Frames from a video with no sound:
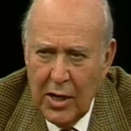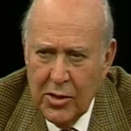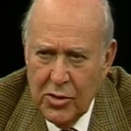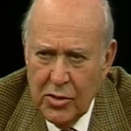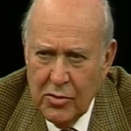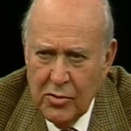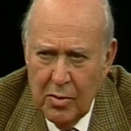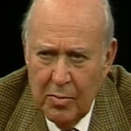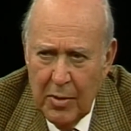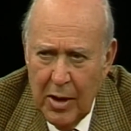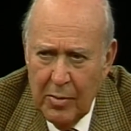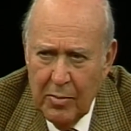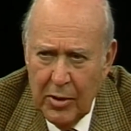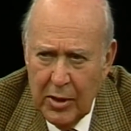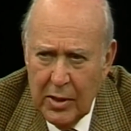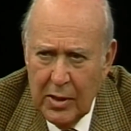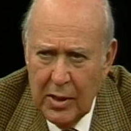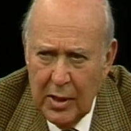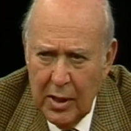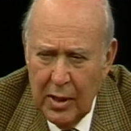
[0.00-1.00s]
No. I just
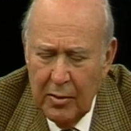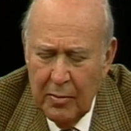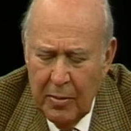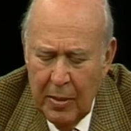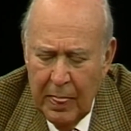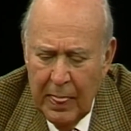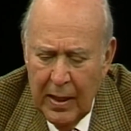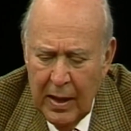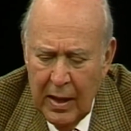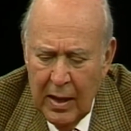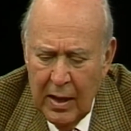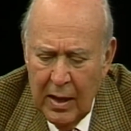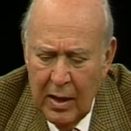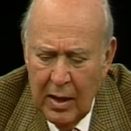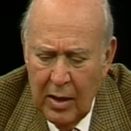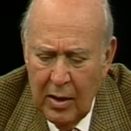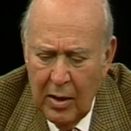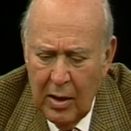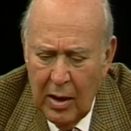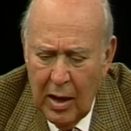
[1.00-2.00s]
remembered.
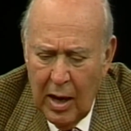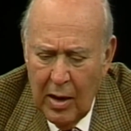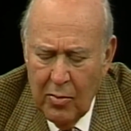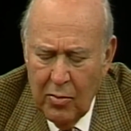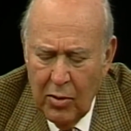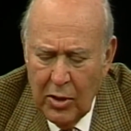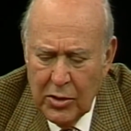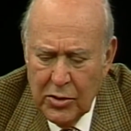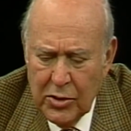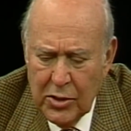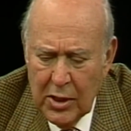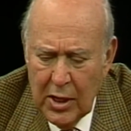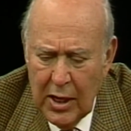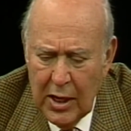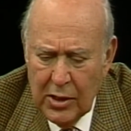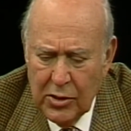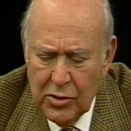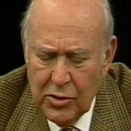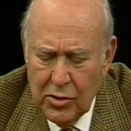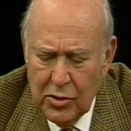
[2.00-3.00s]
I once
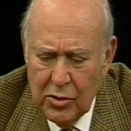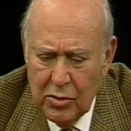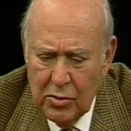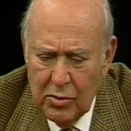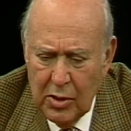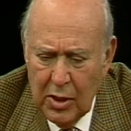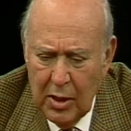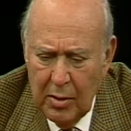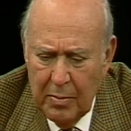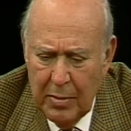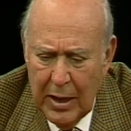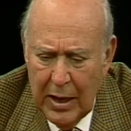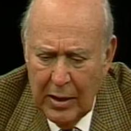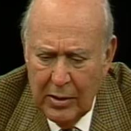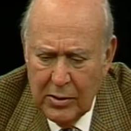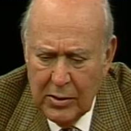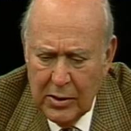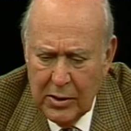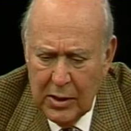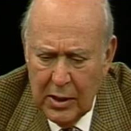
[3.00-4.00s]
asked you
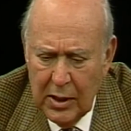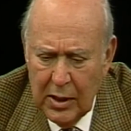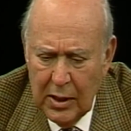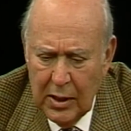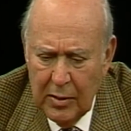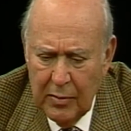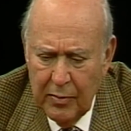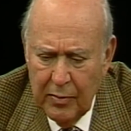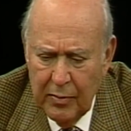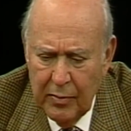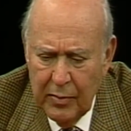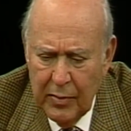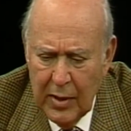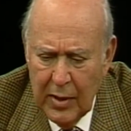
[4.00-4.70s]
about did